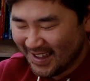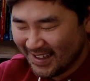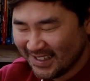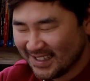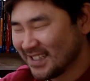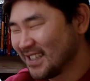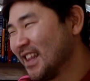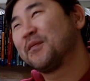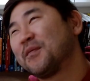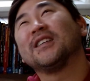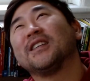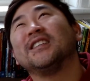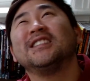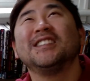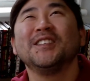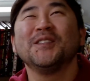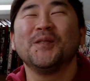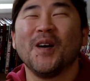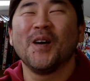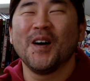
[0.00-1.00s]

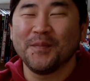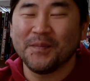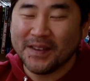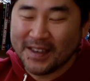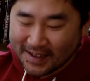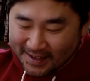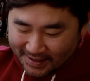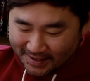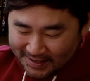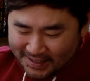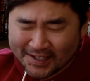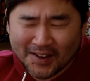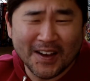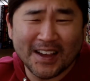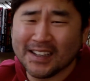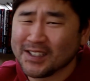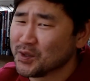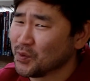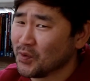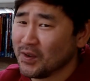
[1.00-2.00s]
celebrities you want me,
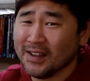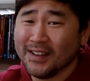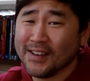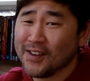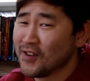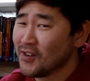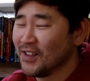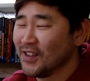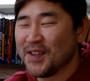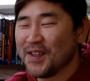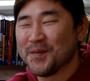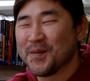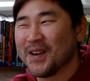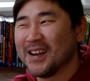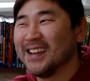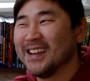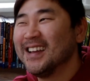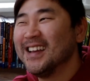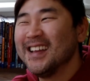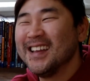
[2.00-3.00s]
sorry, it's really early in the
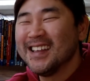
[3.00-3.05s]
morning,